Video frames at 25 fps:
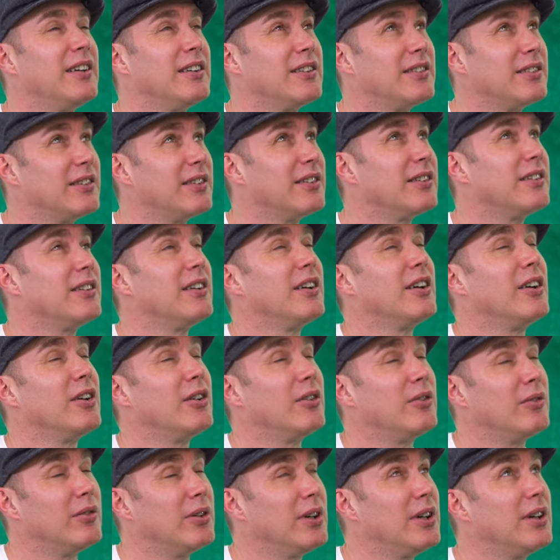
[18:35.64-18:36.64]
dun.
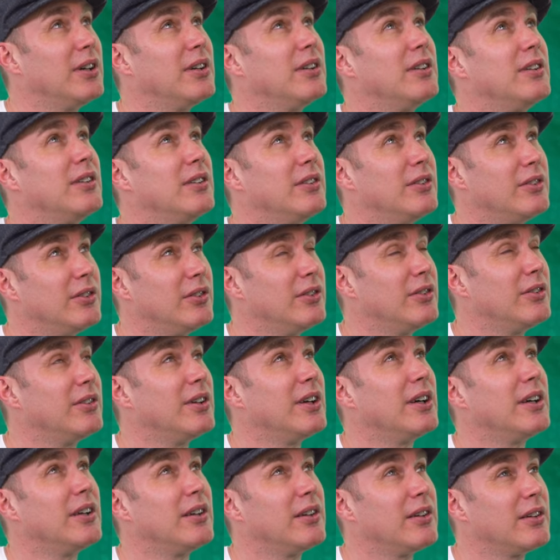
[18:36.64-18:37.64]
One, two,
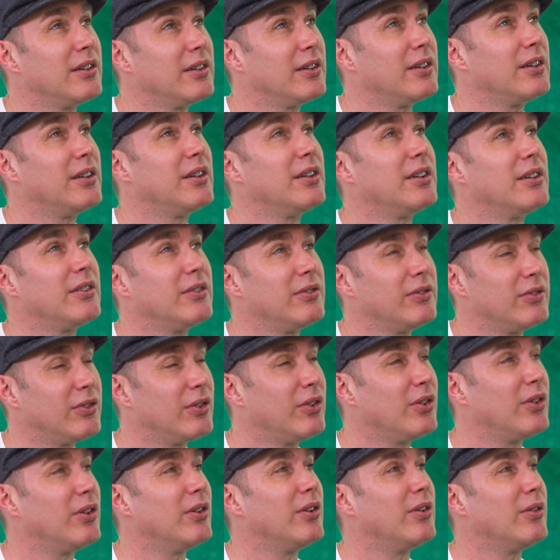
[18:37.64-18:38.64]
and three,
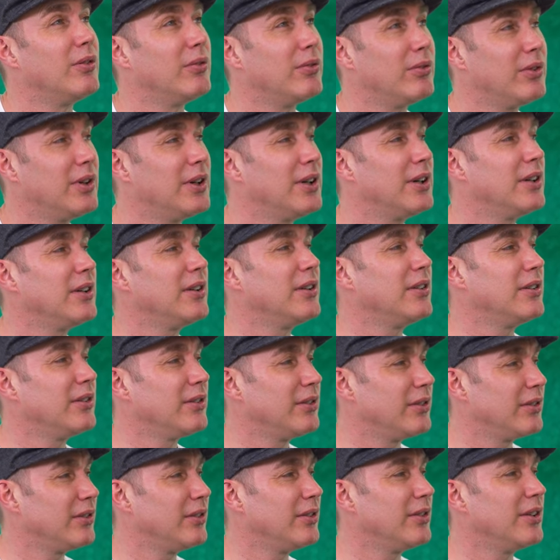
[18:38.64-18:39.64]
four. One,
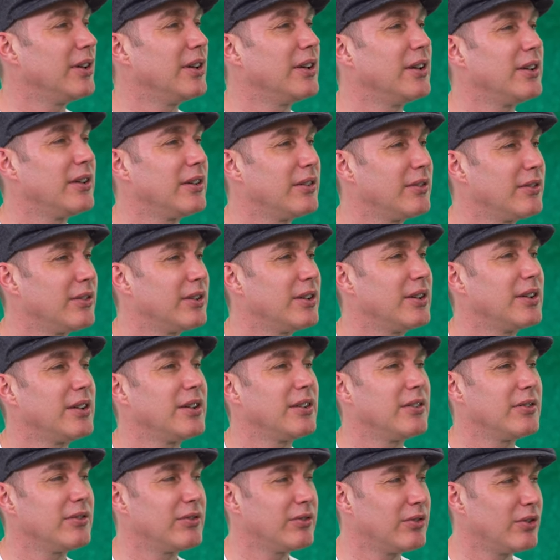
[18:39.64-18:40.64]
two, and three,
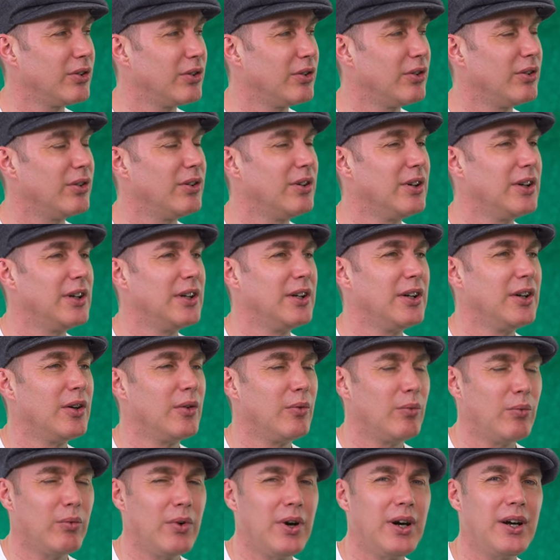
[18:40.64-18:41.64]
four.
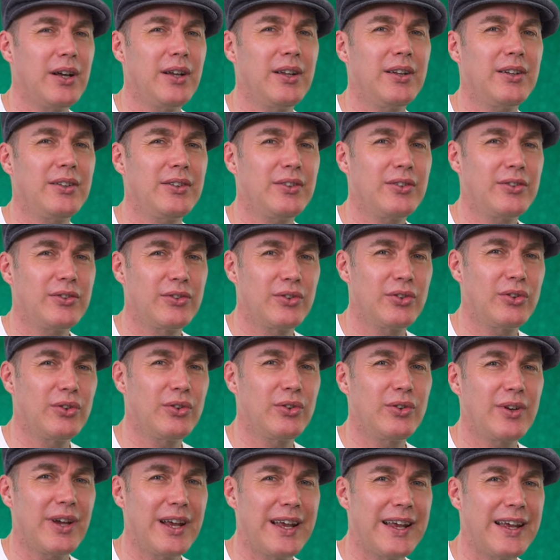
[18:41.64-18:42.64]
One,
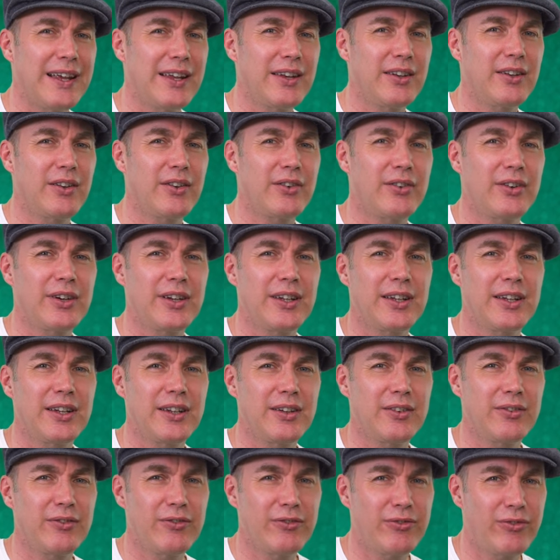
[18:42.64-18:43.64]
two, and three,
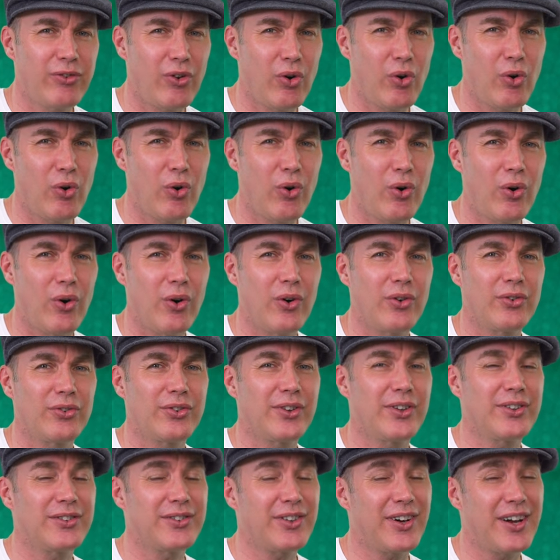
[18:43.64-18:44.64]
four.
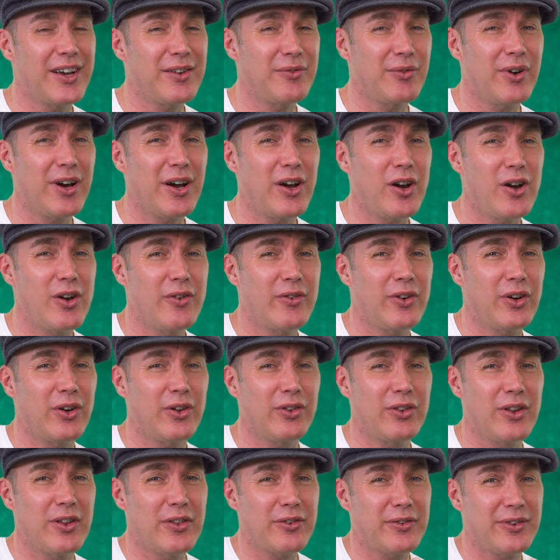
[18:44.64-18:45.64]
So time right over
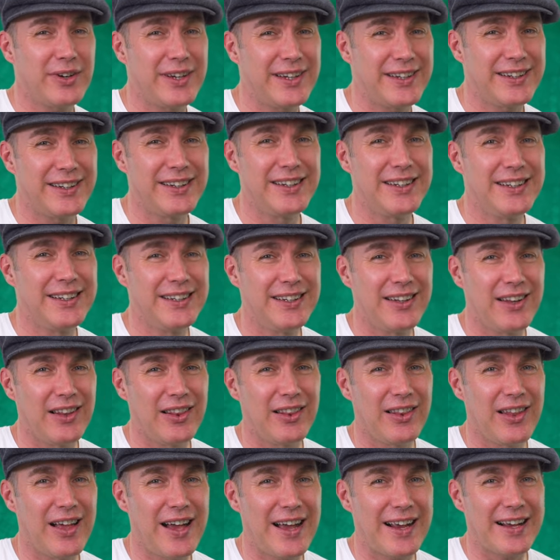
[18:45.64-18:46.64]
on the three
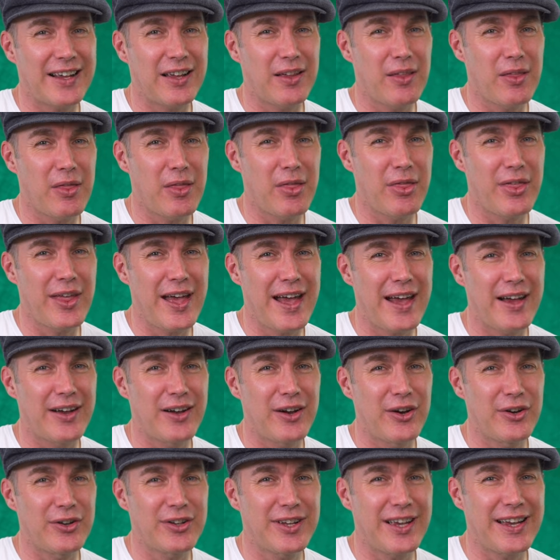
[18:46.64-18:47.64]
like that.
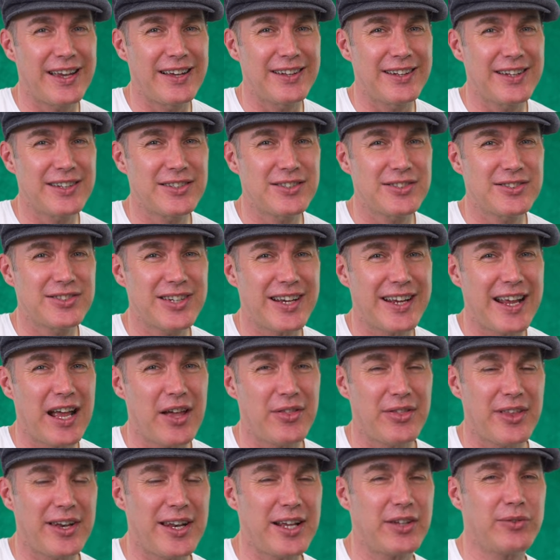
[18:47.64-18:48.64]
Okay, let's check
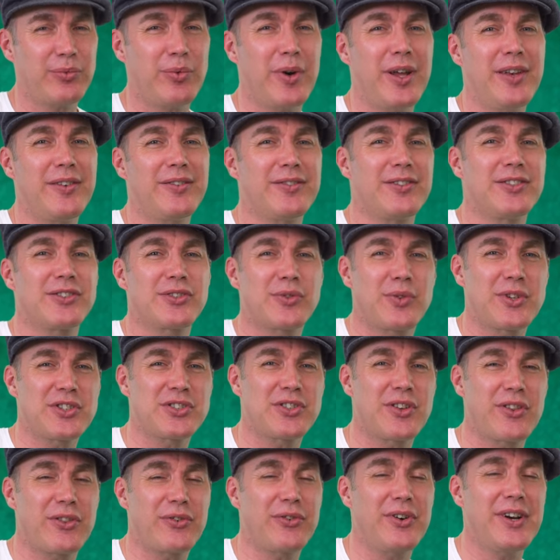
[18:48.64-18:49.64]
out the next one. It's
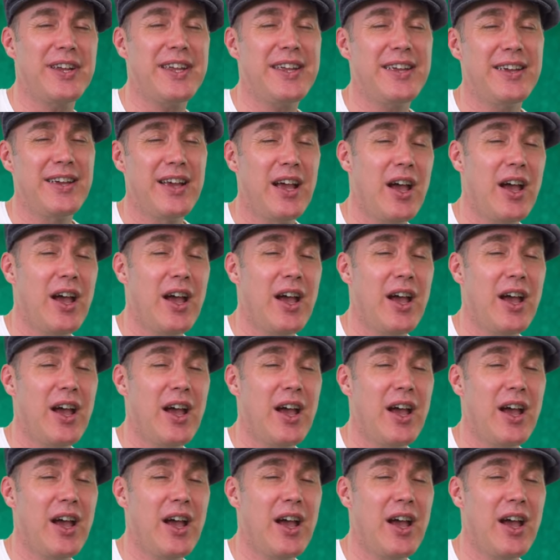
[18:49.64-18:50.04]
question three.